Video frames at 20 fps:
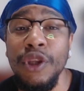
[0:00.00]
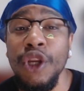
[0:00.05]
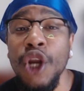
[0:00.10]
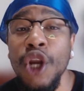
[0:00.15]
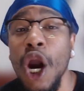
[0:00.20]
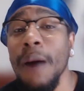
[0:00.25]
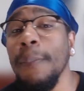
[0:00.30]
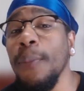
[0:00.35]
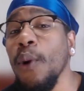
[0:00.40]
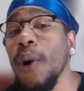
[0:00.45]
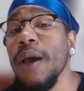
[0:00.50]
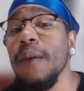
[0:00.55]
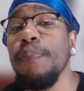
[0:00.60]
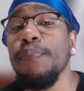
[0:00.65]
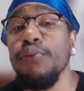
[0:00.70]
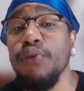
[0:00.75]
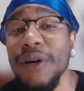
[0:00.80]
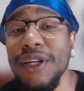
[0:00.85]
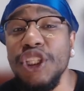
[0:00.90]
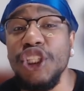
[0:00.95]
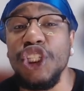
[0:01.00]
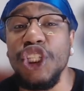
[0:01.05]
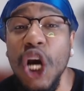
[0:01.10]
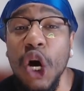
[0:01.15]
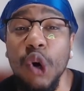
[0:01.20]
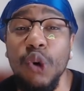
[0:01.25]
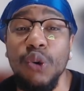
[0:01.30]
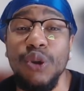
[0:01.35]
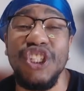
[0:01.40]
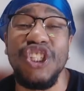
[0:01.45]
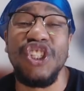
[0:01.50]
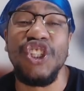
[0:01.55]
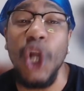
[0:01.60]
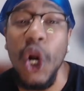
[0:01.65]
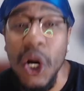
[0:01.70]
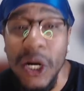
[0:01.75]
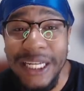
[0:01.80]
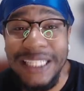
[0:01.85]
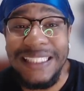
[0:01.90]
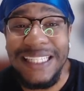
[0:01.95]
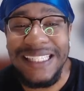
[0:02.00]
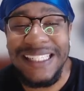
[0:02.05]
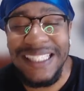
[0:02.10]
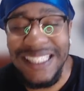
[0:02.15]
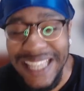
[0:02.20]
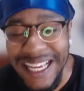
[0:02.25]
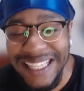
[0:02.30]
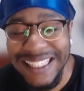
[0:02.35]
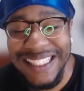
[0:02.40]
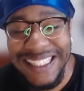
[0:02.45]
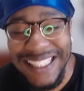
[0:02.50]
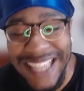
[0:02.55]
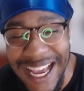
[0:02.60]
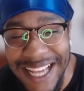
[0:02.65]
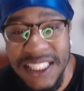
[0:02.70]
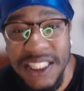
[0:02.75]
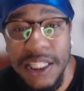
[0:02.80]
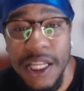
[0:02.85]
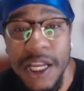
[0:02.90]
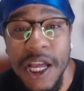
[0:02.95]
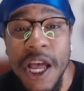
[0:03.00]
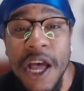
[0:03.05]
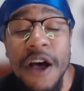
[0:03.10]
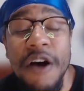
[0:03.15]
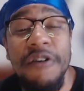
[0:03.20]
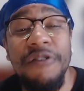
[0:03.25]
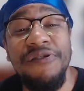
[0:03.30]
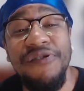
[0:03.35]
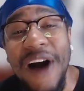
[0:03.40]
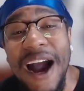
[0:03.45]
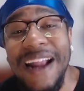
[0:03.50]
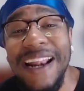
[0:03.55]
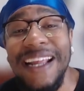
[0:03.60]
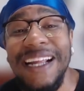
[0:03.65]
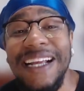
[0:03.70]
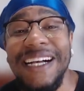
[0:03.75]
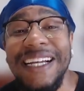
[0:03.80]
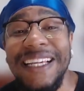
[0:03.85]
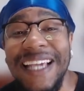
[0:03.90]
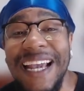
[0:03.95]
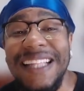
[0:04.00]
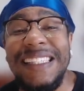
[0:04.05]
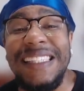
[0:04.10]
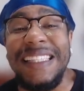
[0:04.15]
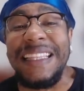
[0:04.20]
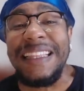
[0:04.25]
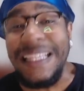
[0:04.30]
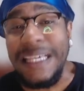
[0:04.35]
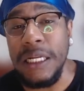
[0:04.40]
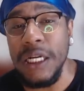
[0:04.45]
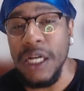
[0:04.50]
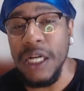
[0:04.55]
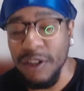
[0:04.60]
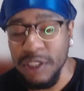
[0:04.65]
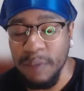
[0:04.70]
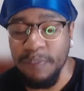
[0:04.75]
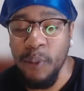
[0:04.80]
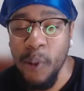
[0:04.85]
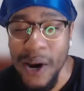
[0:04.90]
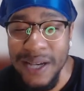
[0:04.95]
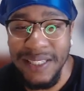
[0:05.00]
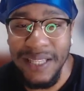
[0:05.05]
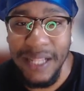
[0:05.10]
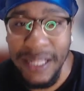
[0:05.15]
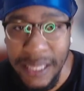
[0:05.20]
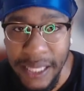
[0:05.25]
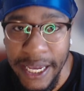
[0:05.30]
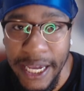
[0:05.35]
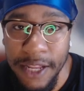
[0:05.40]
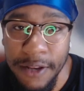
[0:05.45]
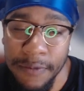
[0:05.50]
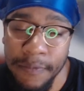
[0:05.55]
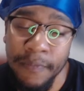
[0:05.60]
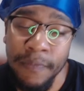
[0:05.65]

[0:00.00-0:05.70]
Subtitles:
our boy Prince Yo started the sixth test fighting against the leader of the Poison Clan.